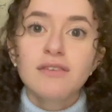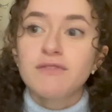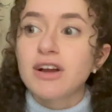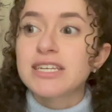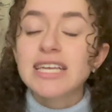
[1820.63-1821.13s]

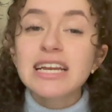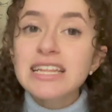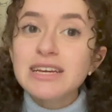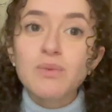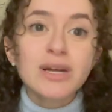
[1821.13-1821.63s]
very
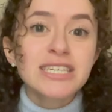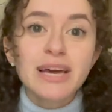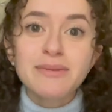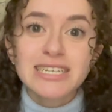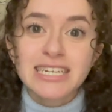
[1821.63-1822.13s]
suddenly one
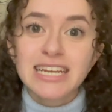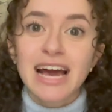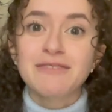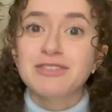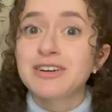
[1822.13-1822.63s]
day we didn't
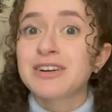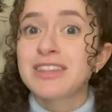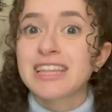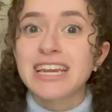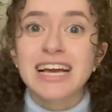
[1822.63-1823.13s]
have her
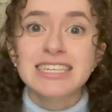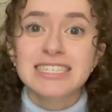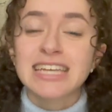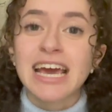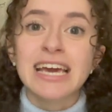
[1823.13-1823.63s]
the next
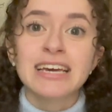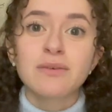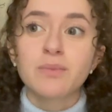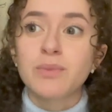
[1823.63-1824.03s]
day